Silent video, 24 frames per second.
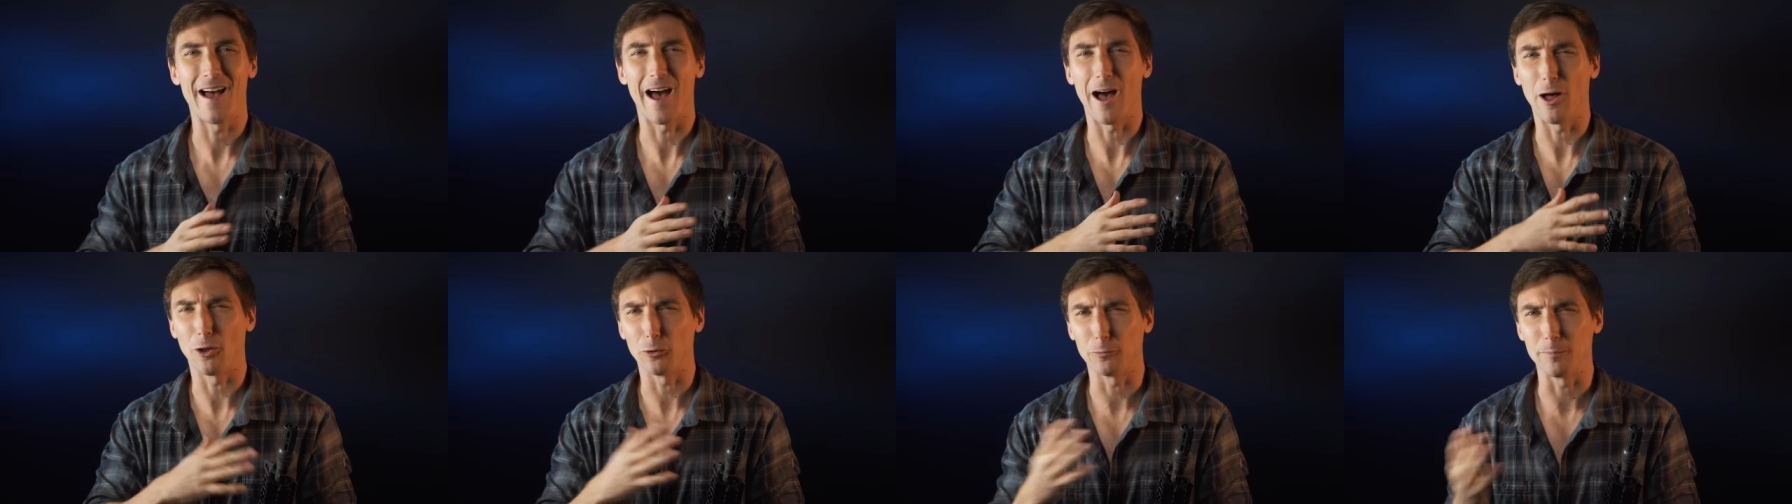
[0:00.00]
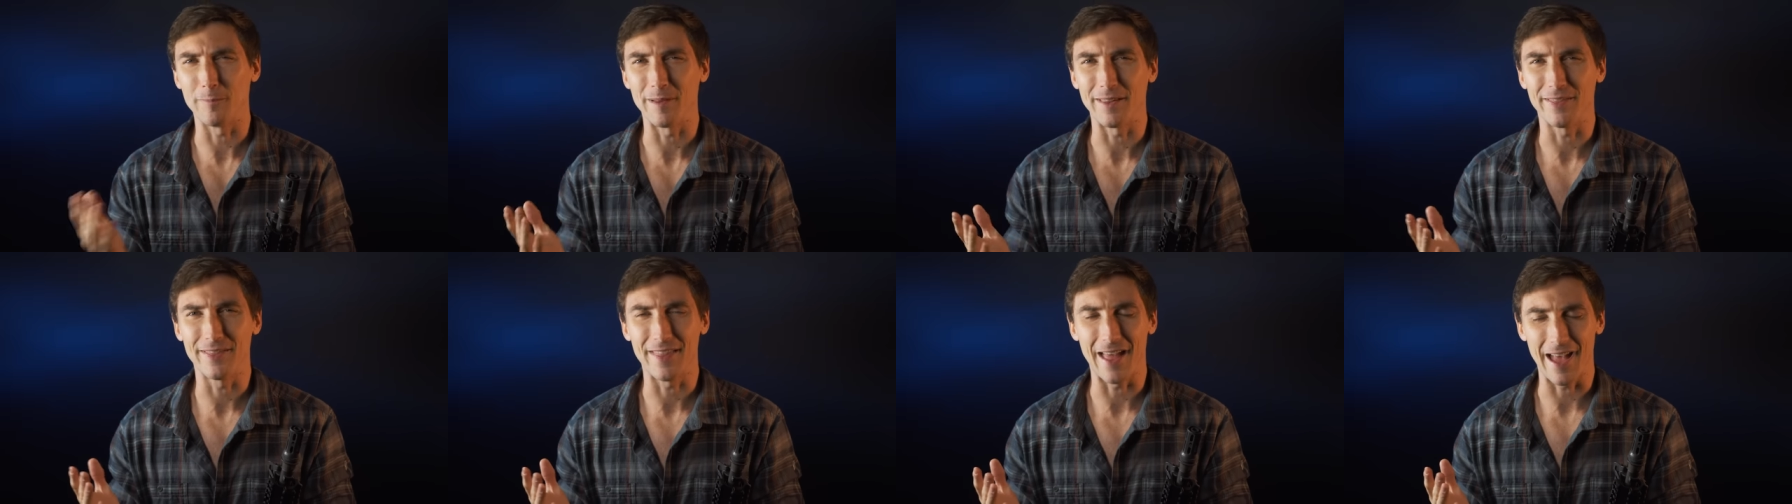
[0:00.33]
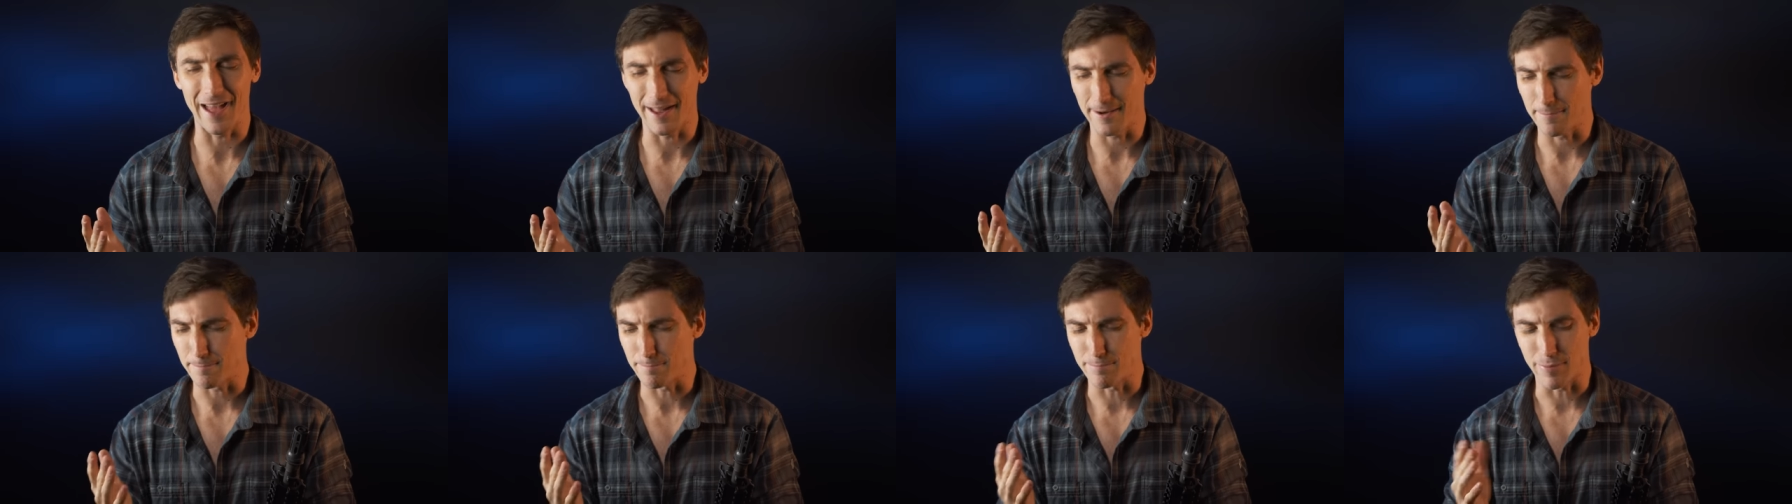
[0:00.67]
I'll admit
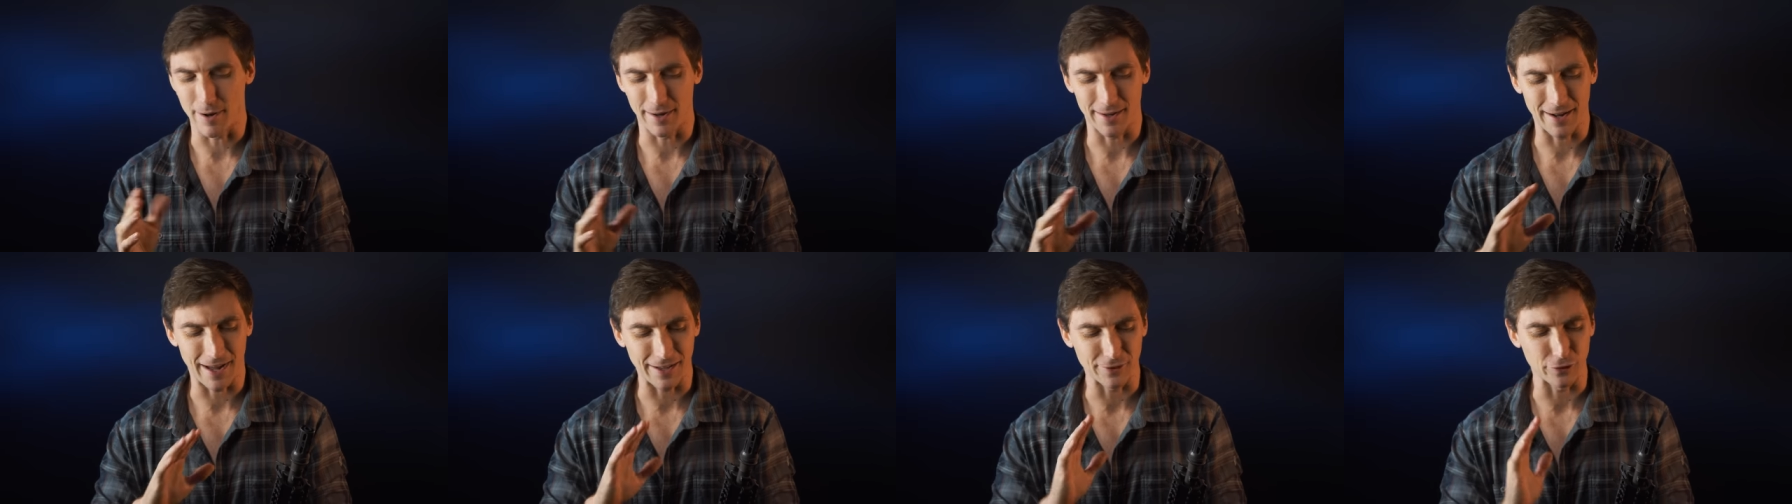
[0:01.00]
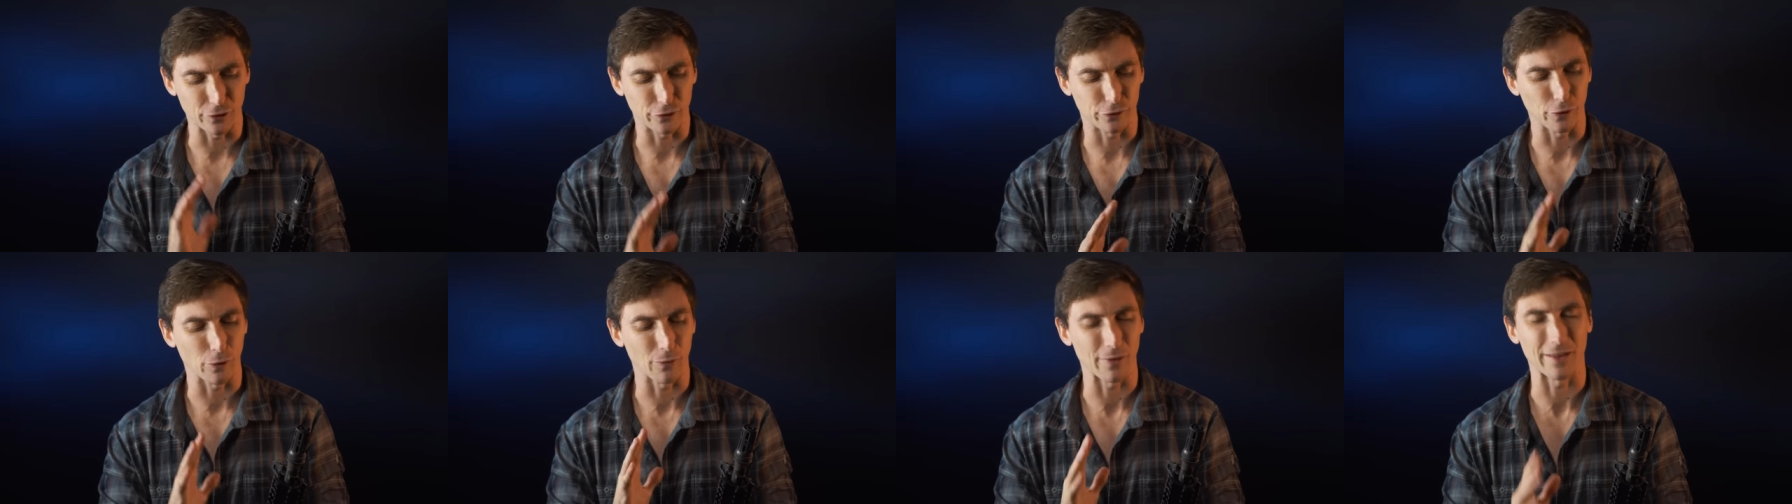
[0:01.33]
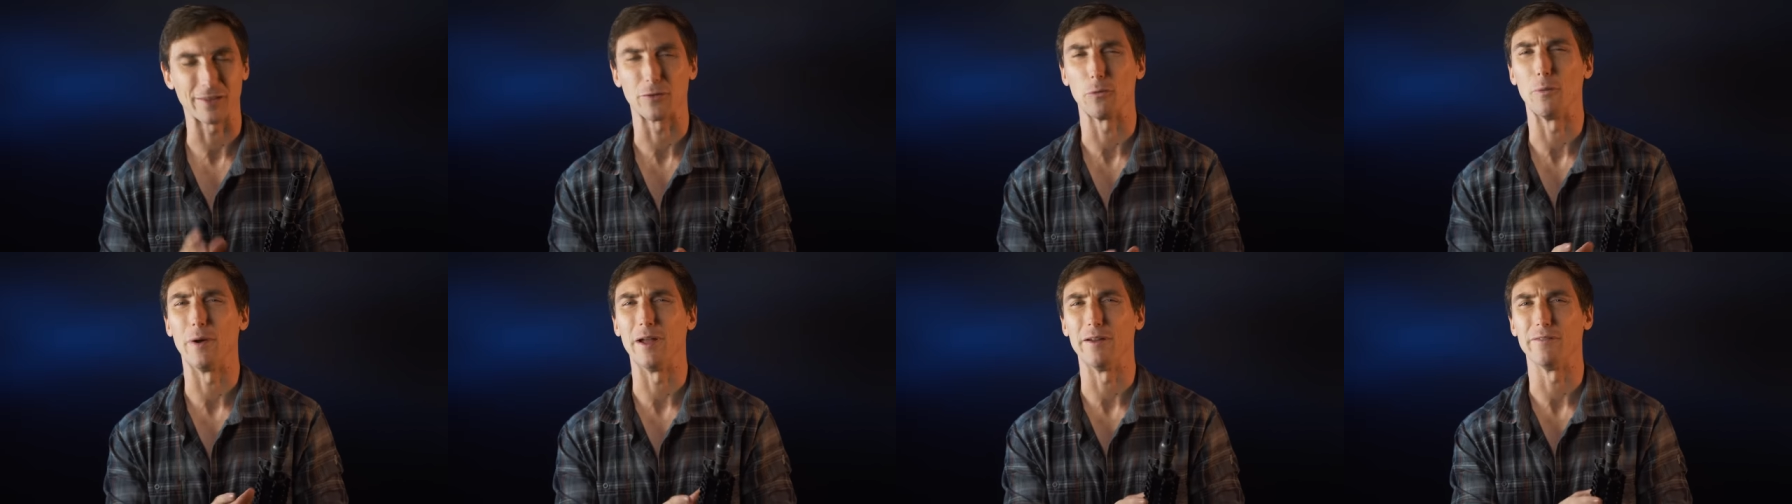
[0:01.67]
that, but I just don't
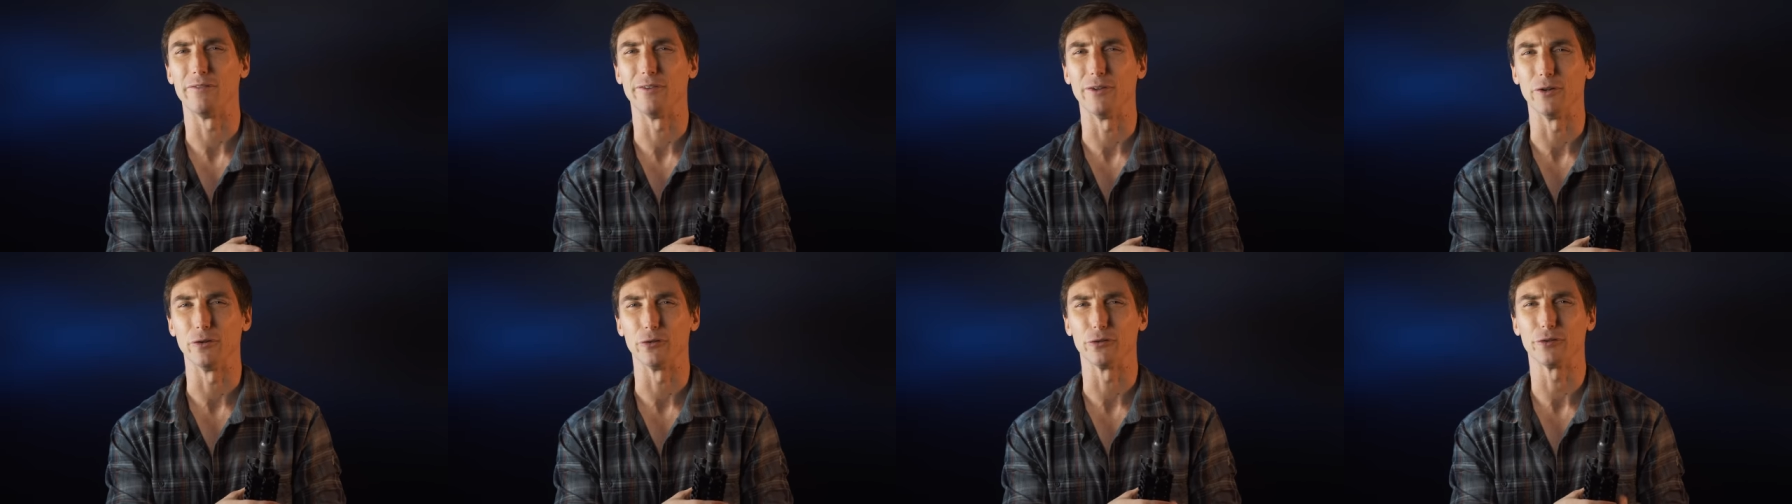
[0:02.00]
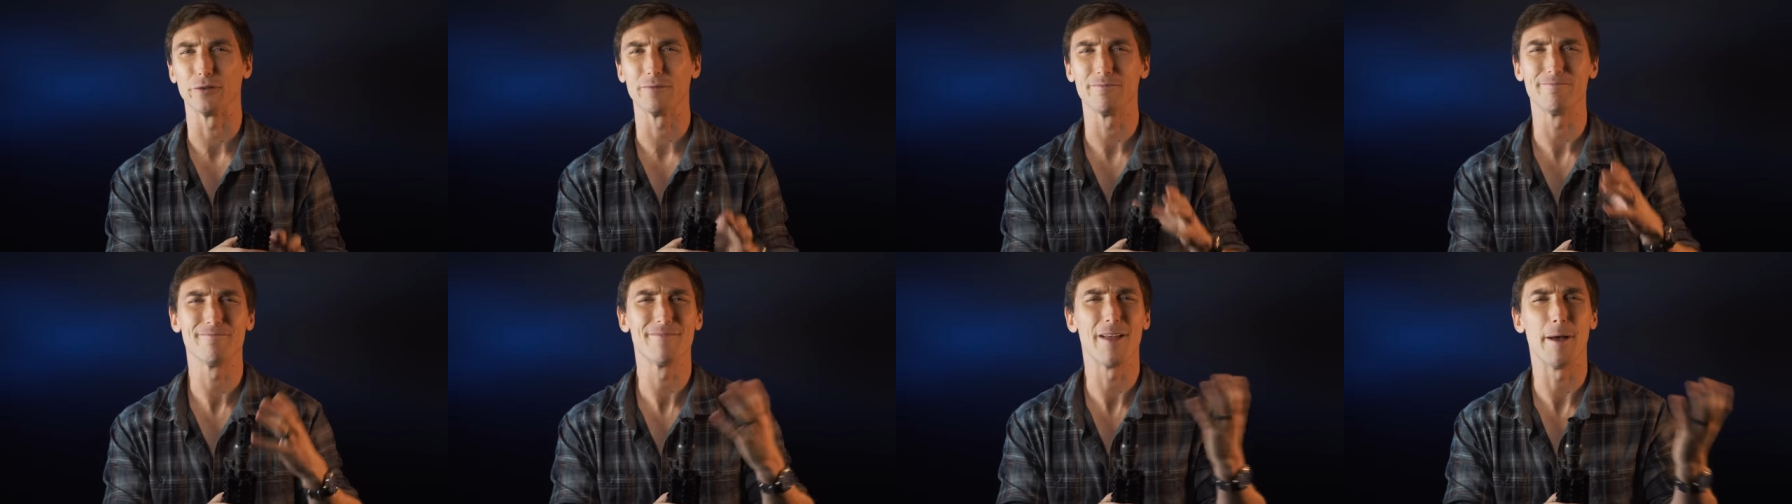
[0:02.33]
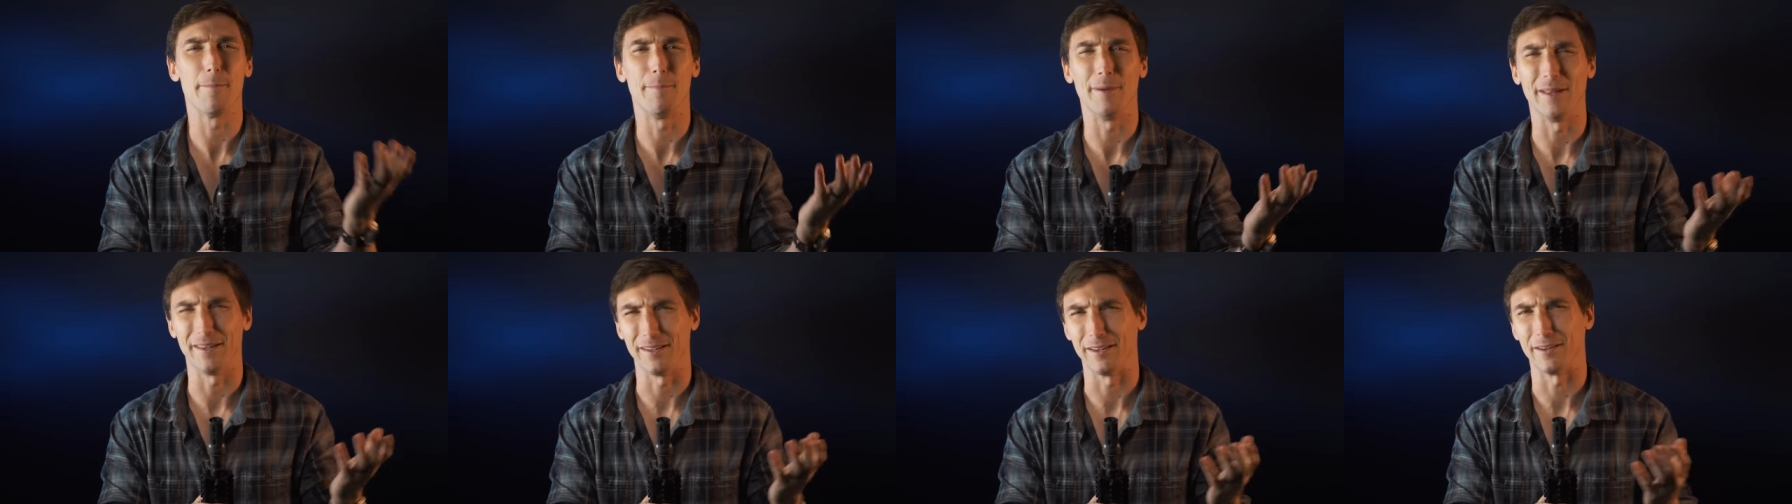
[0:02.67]
like the way it feels.
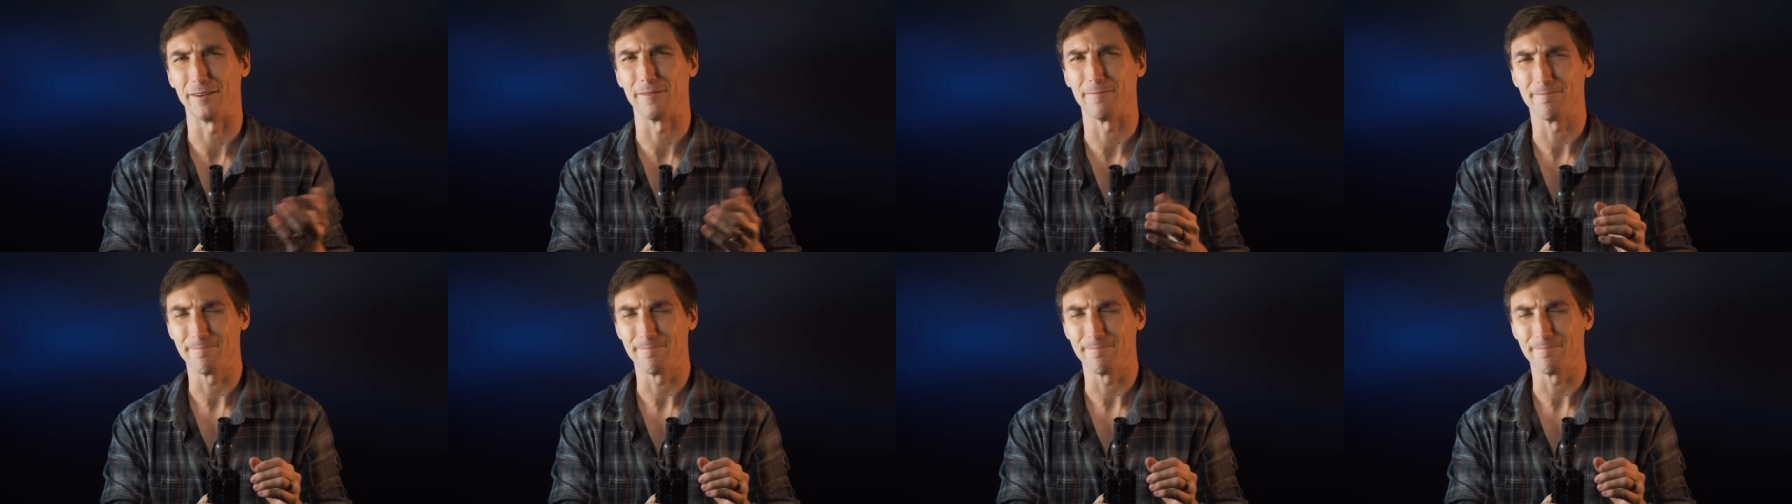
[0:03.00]
Opinion.